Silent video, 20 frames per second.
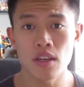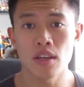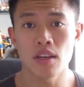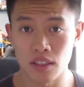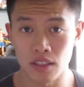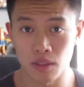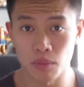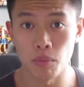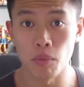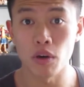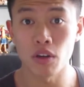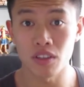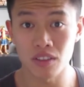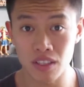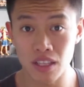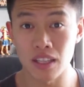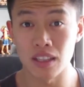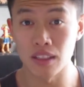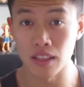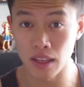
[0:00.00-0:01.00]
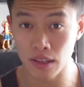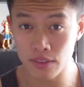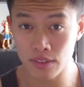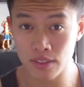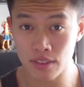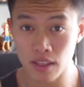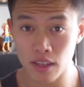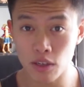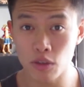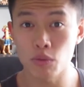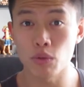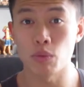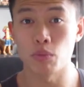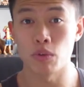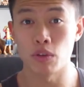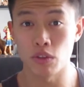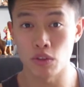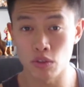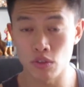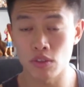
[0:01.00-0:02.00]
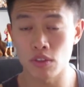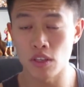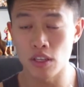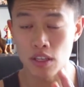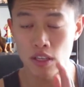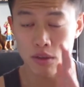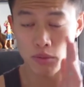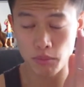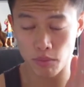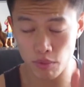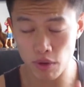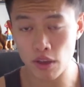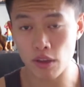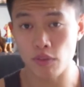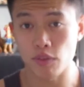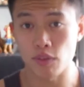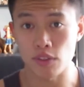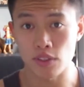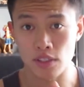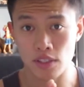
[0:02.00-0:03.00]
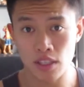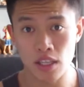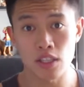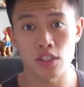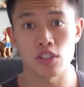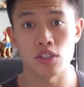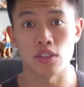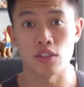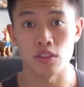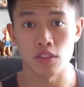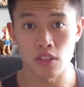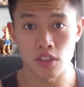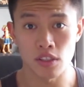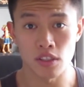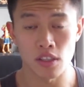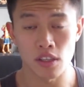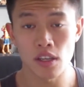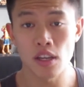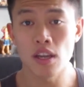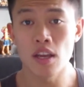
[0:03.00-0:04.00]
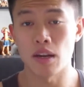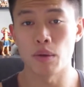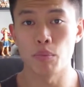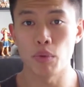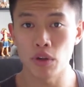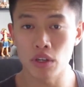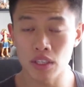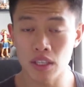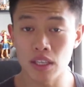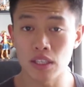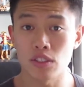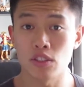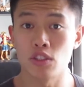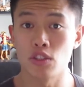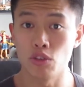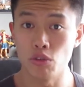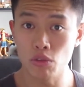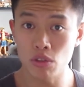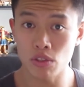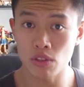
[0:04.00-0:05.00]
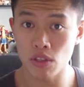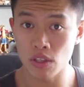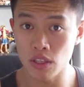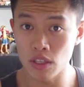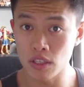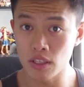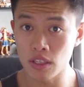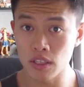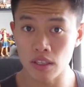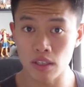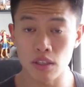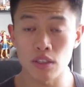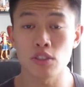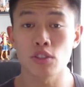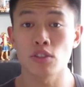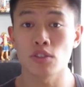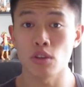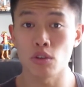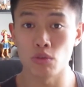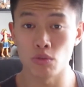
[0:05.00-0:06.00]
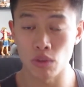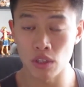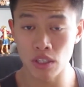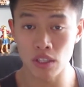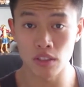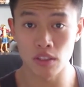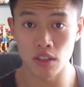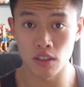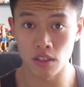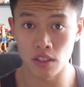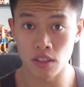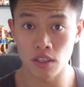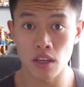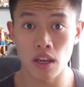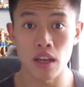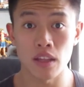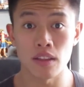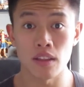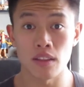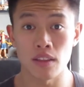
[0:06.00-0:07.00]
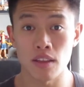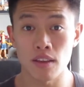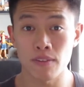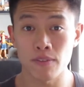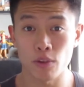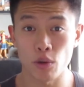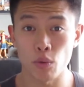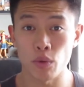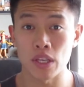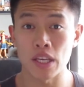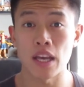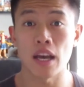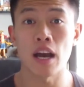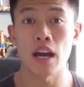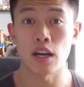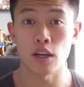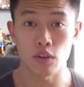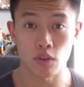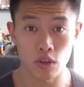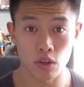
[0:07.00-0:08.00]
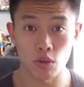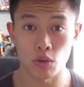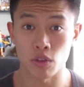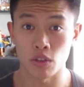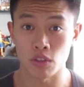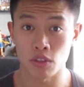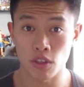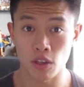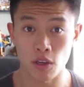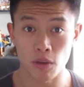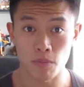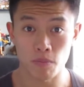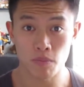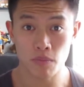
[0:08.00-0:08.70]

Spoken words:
In the modern day lifestyle, when we're used to eating breakfast, lunch and dinner, our body gets used to eating so regularly, and then therefore we get hungry all the time.